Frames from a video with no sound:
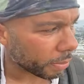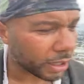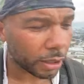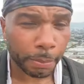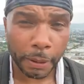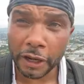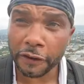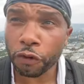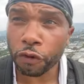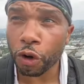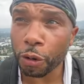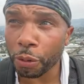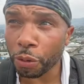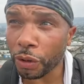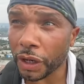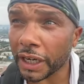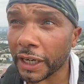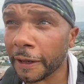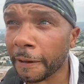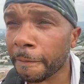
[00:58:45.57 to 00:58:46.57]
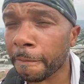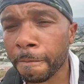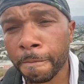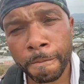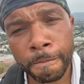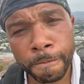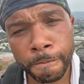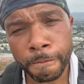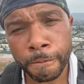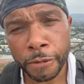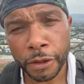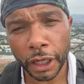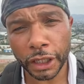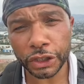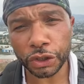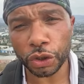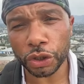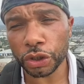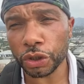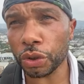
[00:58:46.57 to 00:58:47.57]
the best form of running
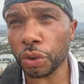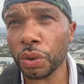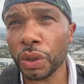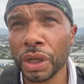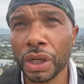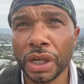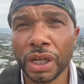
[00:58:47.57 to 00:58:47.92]
that you can do